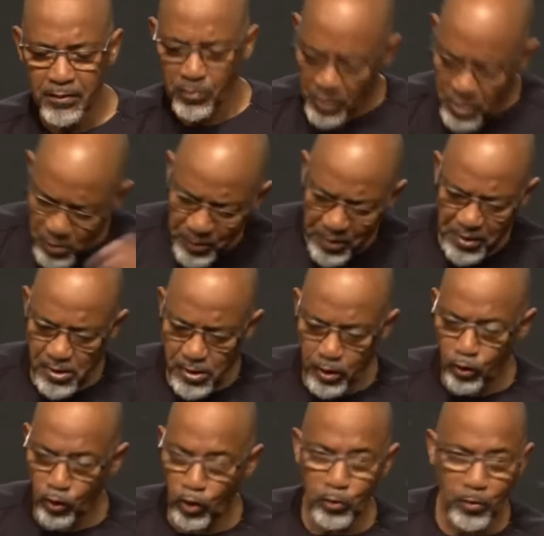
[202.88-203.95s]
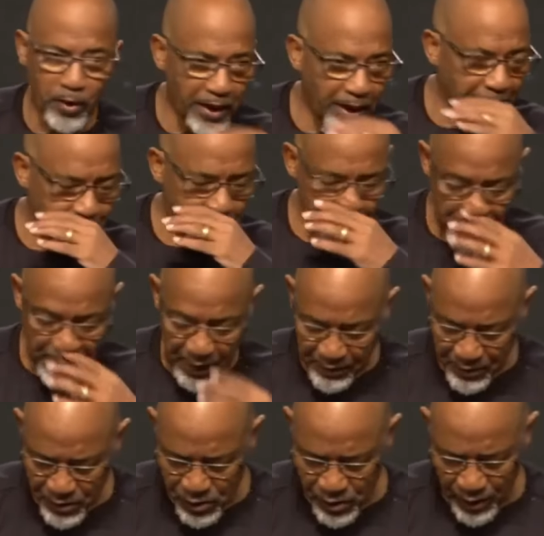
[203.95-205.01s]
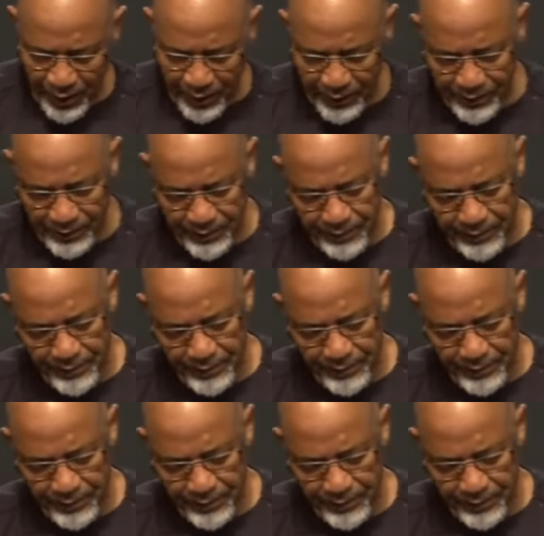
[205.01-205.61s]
which means the Lord will add another son.